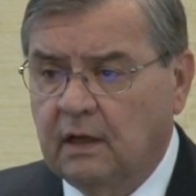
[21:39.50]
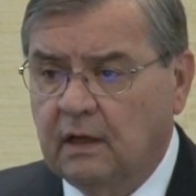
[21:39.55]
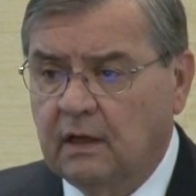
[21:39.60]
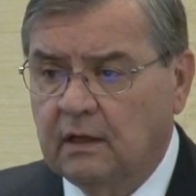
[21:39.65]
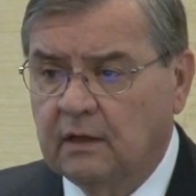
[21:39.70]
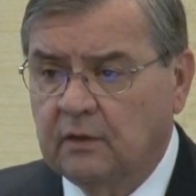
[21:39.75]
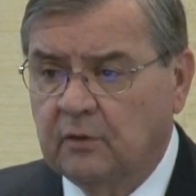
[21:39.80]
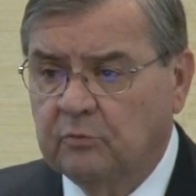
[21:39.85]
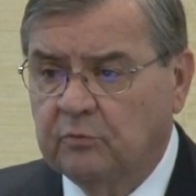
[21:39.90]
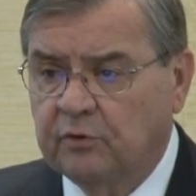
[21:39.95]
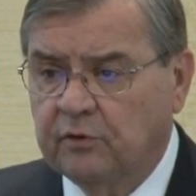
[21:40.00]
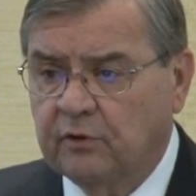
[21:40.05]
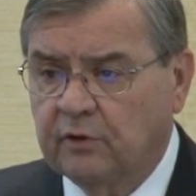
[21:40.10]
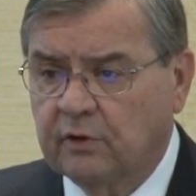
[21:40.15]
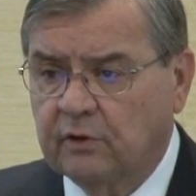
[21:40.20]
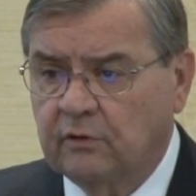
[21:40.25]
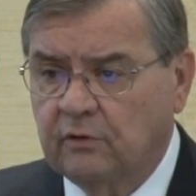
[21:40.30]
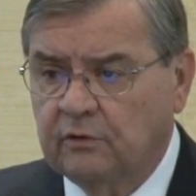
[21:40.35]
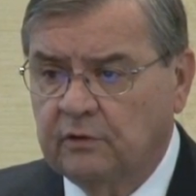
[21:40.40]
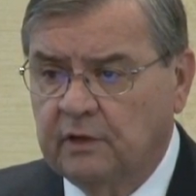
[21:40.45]
uh,
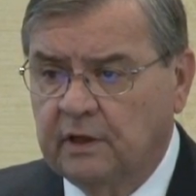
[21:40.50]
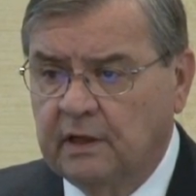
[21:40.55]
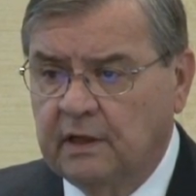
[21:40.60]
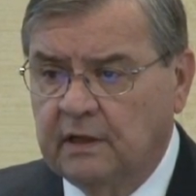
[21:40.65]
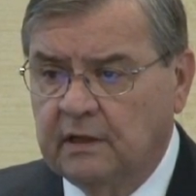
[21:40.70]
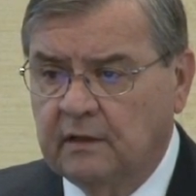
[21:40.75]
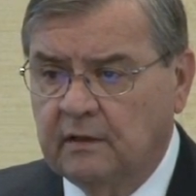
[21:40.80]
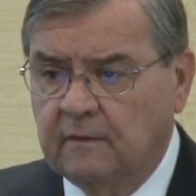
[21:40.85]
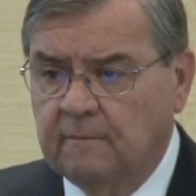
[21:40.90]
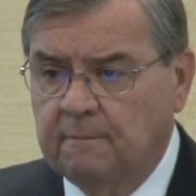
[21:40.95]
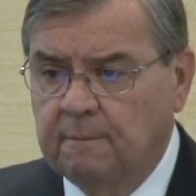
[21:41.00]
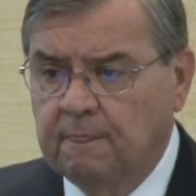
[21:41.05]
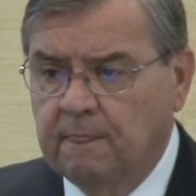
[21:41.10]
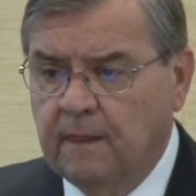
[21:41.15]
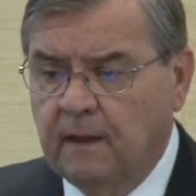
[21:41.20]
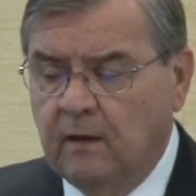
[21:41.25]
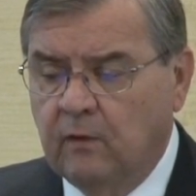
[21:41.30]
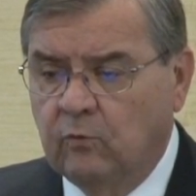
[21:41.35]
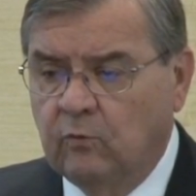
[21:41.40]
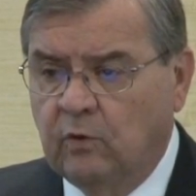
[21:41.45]
empirical data,
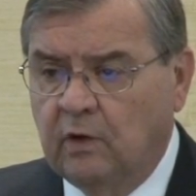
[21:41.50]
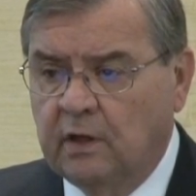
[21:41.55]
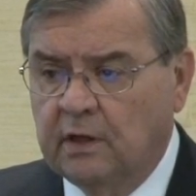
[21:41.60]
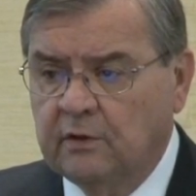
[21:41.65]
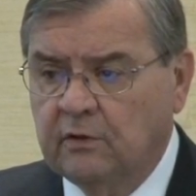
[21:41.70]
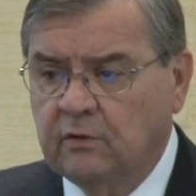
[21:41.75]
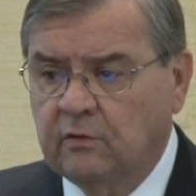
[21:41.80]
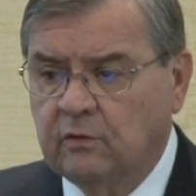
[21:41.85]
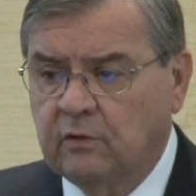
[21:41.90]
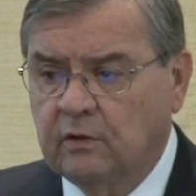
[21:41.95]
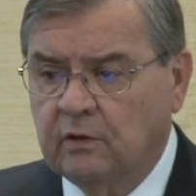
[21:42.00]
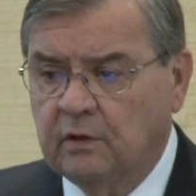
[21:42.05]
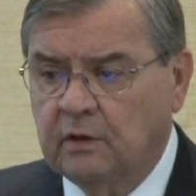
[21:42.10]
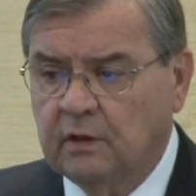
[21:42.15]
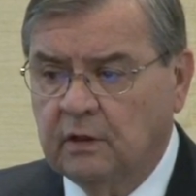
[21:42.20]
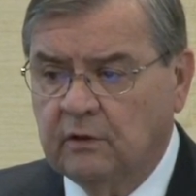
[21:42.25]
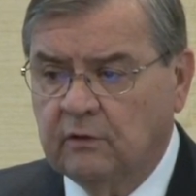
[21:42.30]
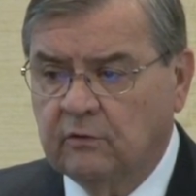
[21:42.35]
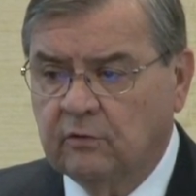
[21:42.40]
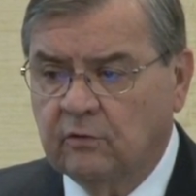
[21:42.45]
one could
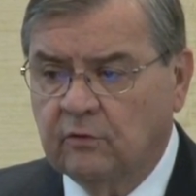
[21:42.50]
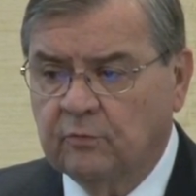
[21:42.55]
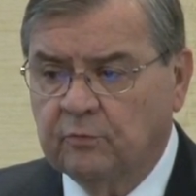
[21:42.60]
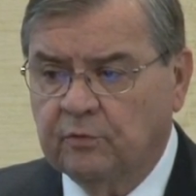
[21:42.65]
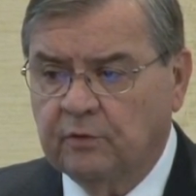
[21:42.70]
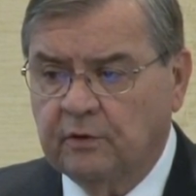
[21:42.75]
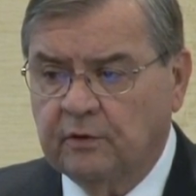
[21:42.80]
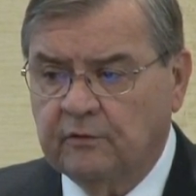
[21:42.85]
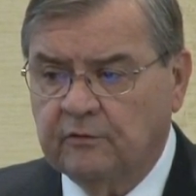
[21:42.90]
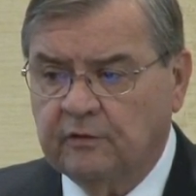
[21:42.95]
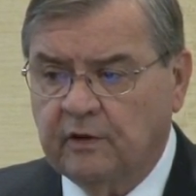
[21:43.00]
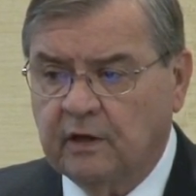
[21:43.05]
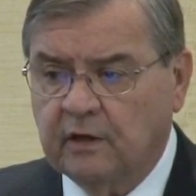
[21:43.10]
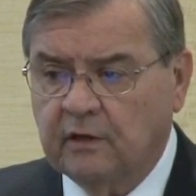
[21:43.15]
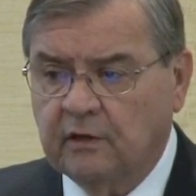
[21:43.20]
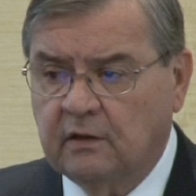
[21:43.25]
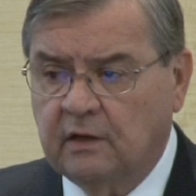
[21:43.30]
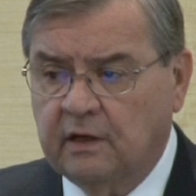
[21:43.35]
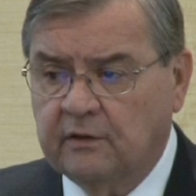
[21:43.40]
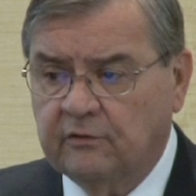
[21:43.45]
interpret
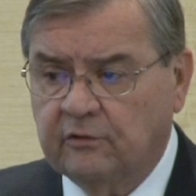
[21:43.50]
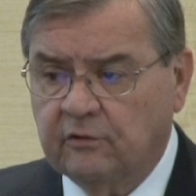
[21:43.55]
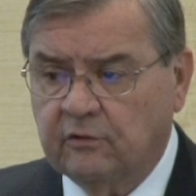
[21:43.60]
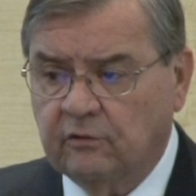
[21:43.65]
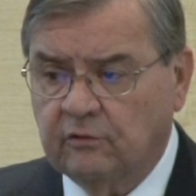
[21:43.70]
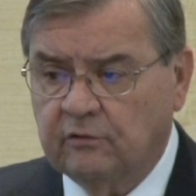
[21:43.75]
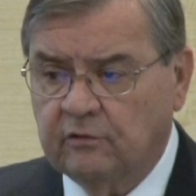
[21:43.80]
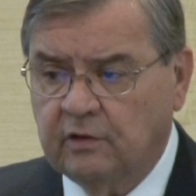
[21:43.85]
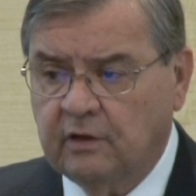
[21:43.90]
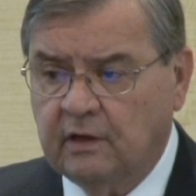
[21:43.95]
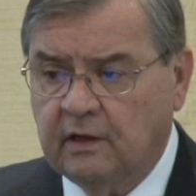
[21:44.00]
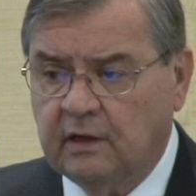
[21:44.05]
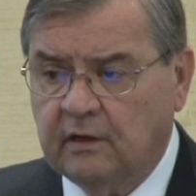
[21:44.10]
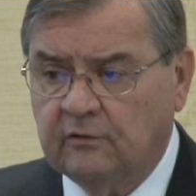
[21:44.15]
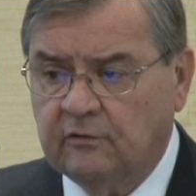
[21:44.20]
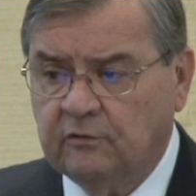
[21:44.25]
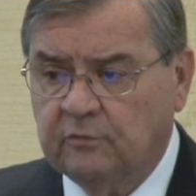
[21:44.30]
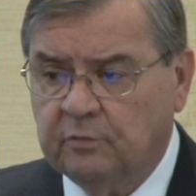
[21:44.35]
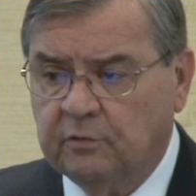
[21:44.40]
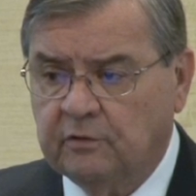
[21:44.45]
psychological
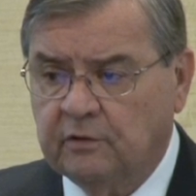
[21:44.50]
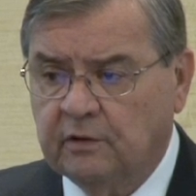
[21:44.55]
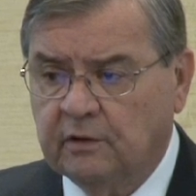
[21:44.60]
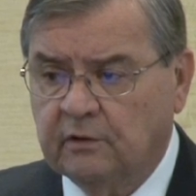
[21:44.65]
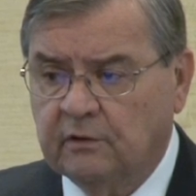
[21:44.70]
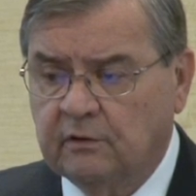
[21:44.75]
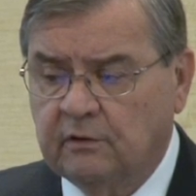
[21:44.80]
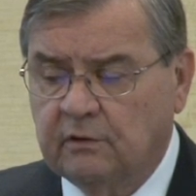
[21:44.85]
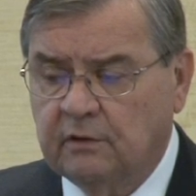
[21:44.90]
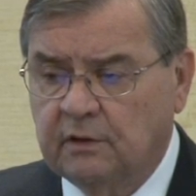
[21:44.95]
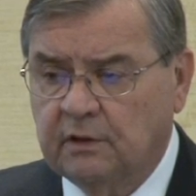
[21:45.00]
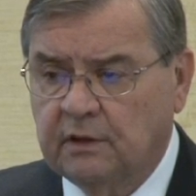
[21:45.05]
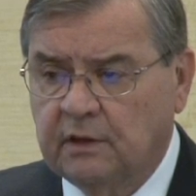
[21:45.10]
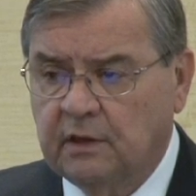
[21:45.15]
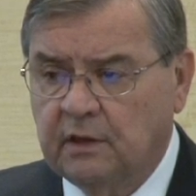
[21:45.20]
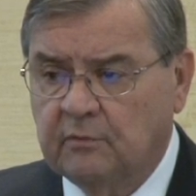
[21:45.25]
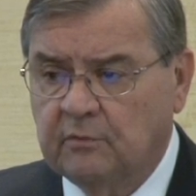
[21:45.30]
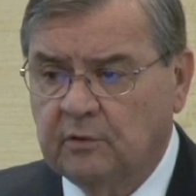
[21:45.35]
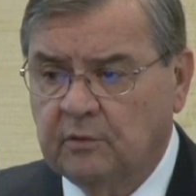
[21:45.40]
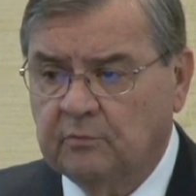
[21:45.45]
tests, particularly the
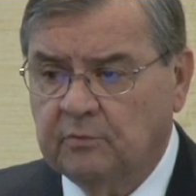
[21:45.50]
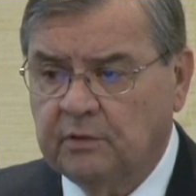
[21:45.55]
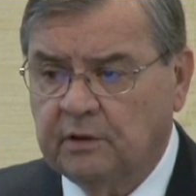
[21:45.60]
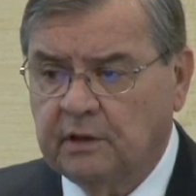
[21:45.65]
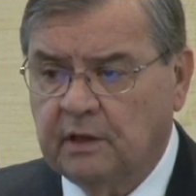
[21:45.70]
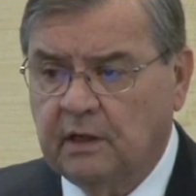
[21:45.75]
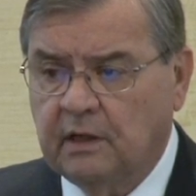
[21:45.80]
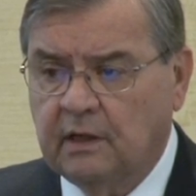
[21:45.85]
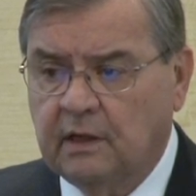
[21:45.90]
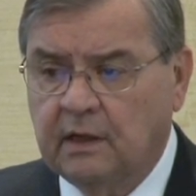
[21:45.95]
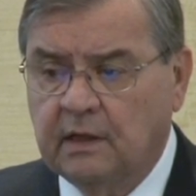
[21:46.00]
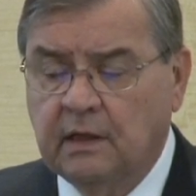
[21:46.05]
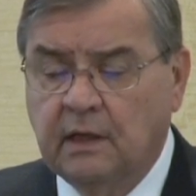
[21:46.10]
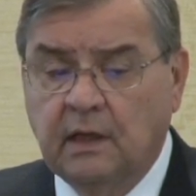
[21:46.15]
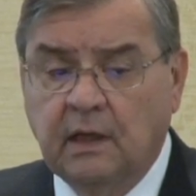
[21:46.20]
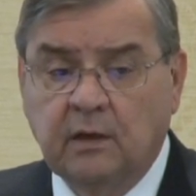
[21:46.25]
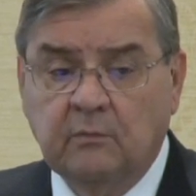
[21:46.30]
MMPI,